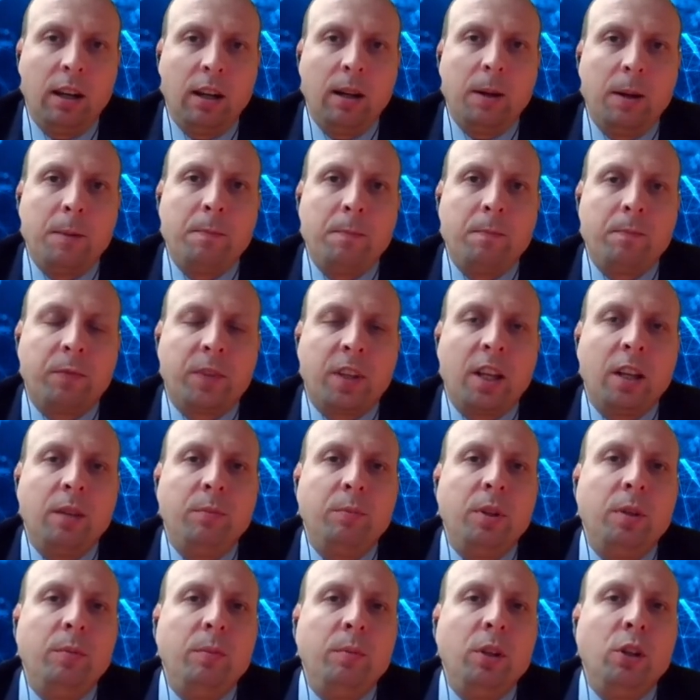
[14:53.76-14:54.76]
can
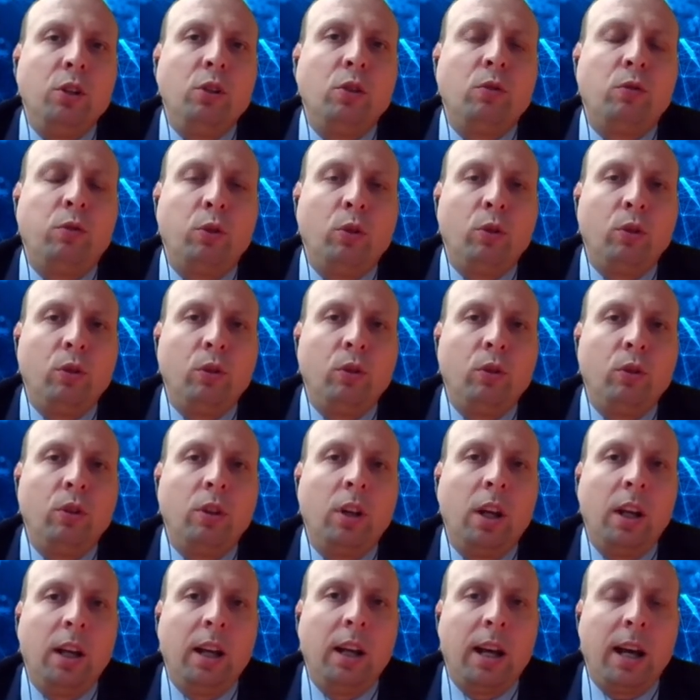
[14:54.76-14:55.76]
be meaningful
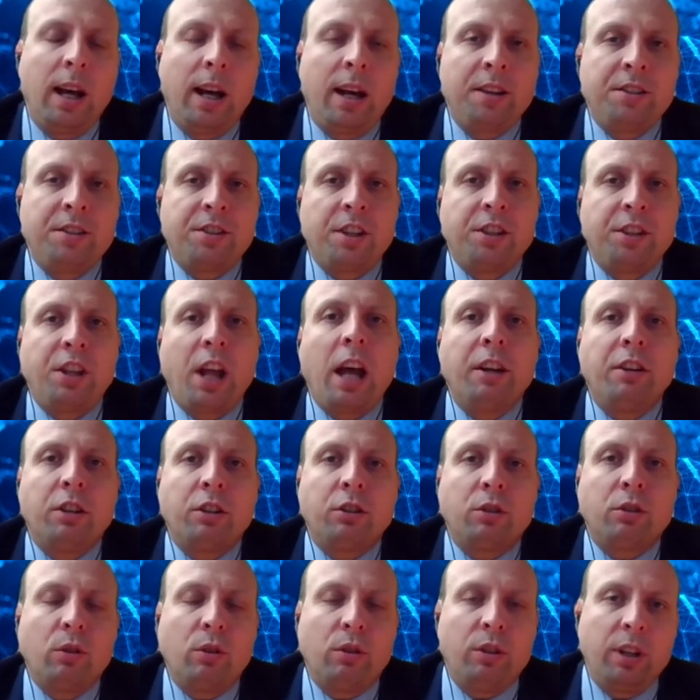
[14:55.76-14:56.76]
as a
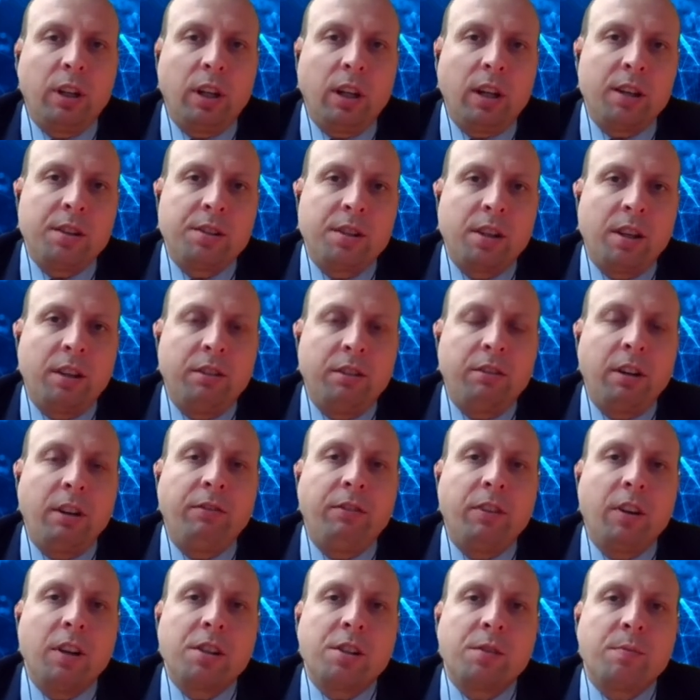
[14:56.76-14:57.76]
directory, as a
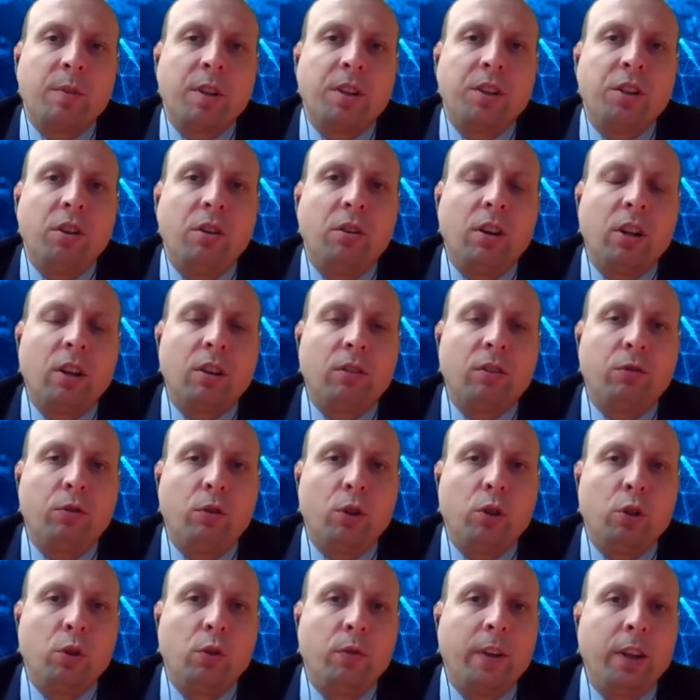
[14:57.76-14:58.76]
reference material for
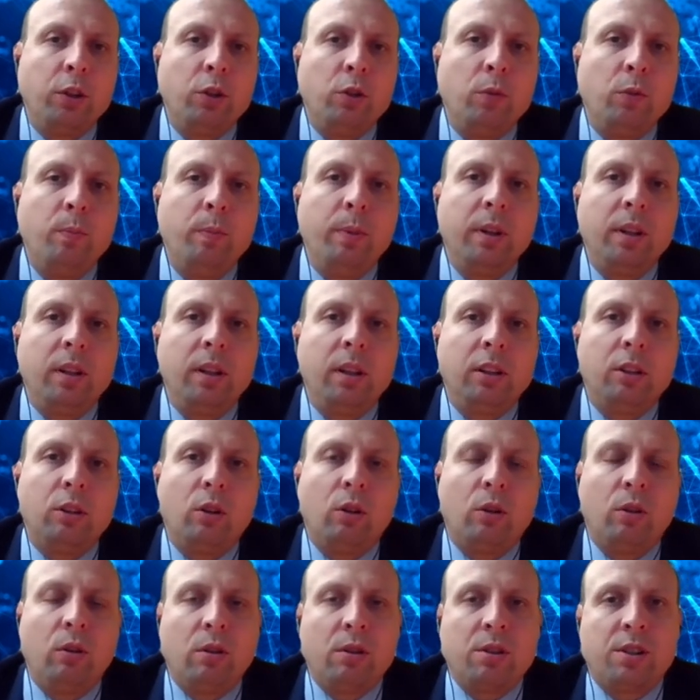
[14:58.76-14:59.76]
you when you build
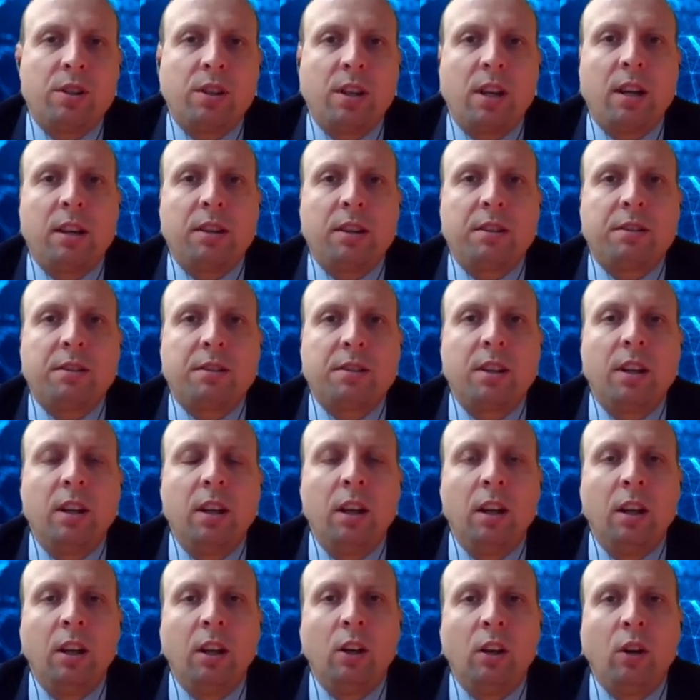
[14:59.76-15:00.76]
or assess
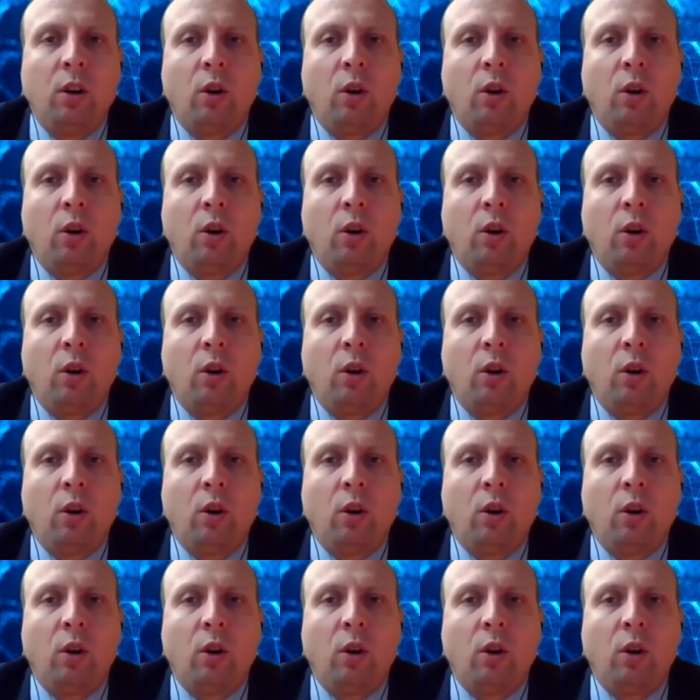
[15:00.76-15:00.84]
